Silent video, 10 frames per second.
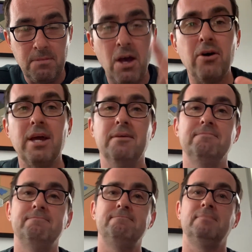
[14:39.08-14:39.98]
Okay,
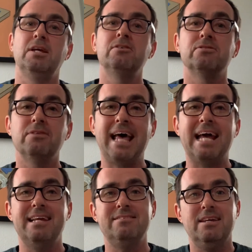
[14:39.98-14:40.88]
so that
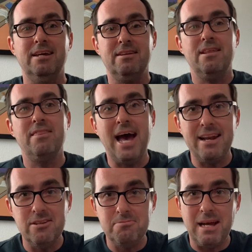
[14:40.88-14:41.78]
is it. That
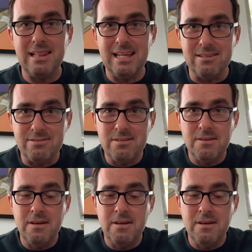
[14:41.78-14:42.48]
is my list.